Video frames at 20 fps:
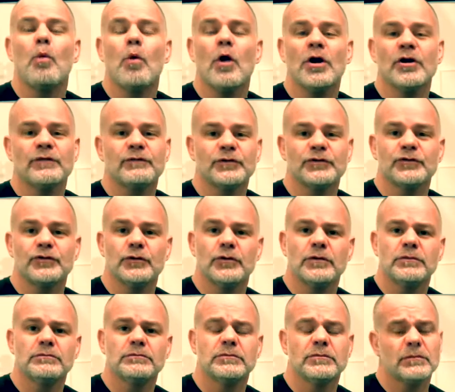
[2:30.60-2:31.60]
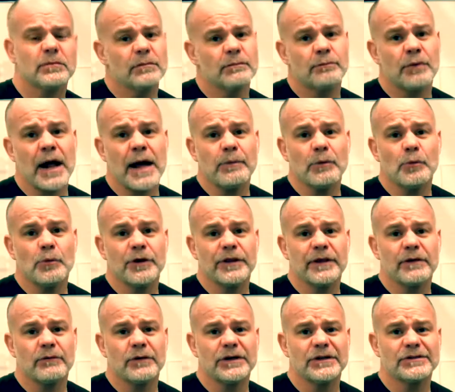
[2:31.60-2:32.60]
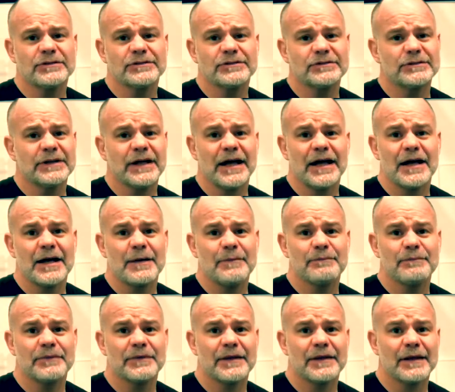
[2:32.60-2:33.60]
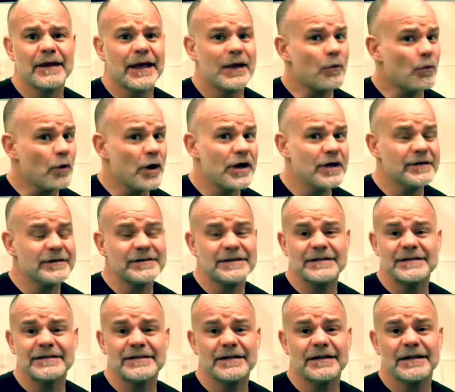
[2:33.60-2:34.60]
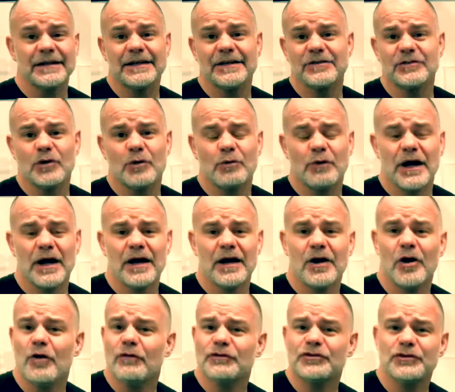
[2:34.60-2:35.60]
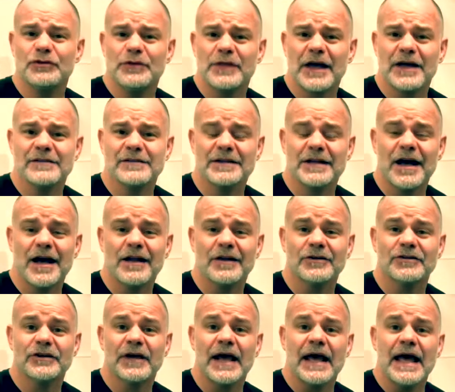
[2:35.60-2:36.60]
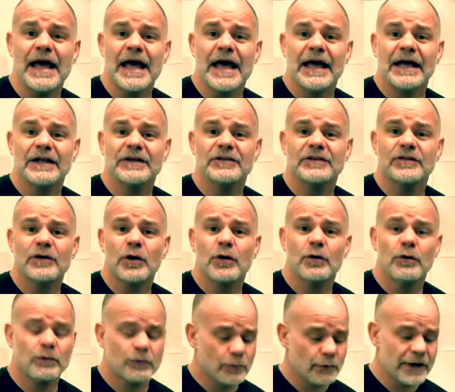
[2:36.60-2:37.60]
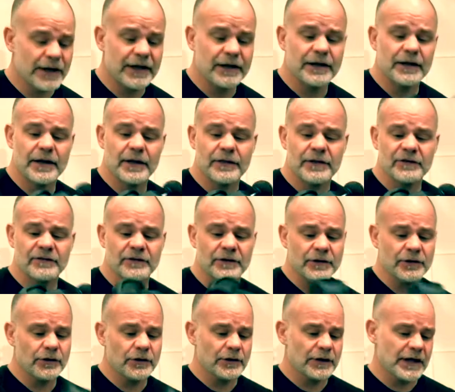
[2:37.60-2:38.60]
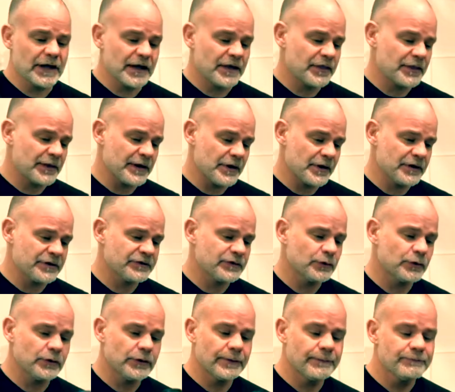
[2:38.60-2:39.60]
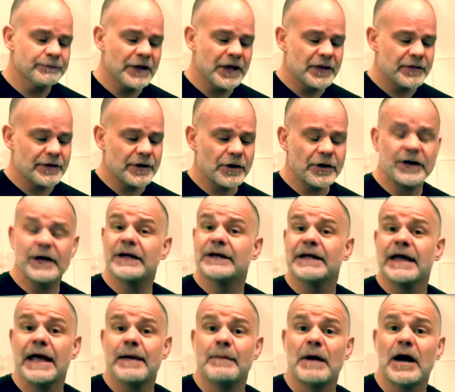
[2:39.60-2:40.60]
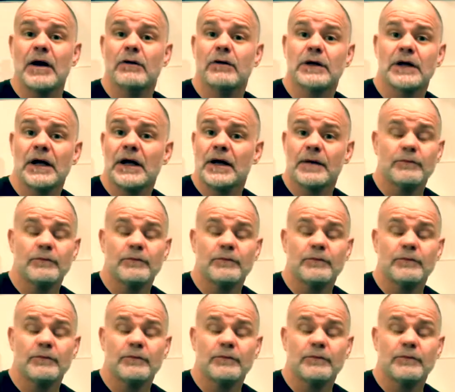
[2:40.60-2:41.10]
wonderful tool. Problem with it was and still is over $2,000. And so when this little Theragun came out,